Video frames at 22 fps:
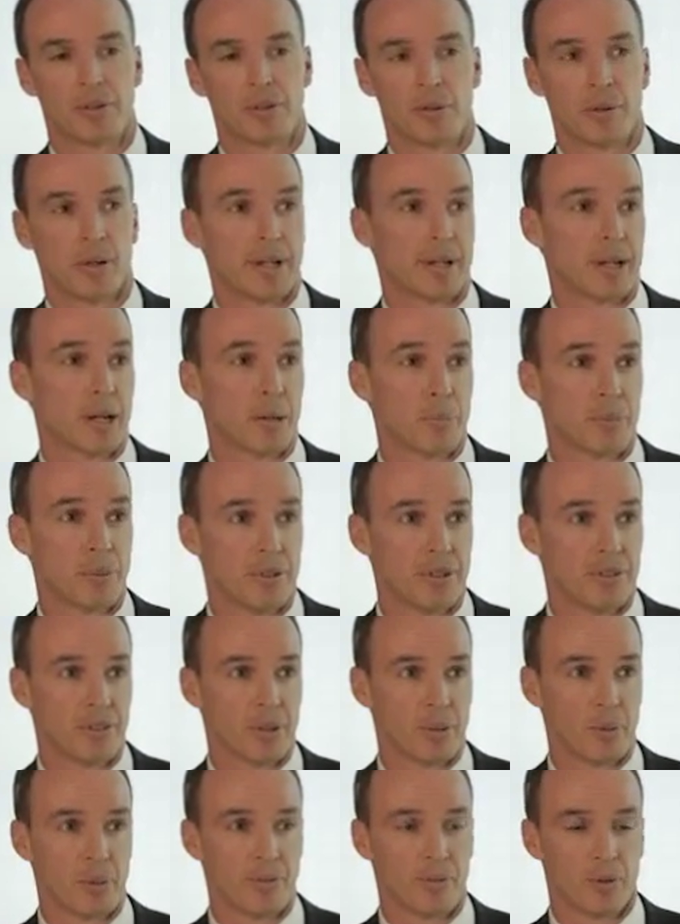great companies
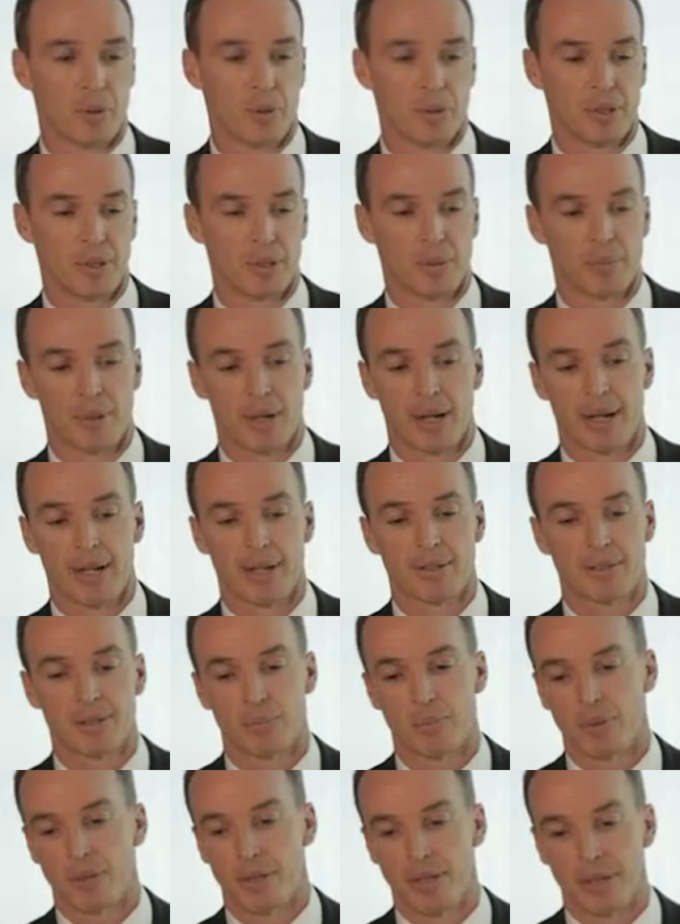that we've owned in the past to
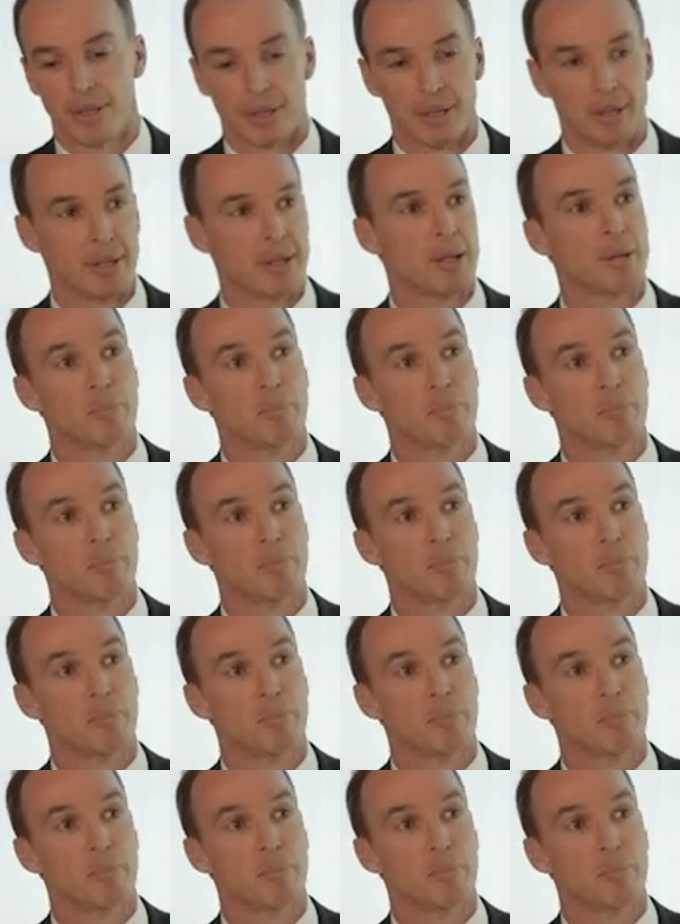put in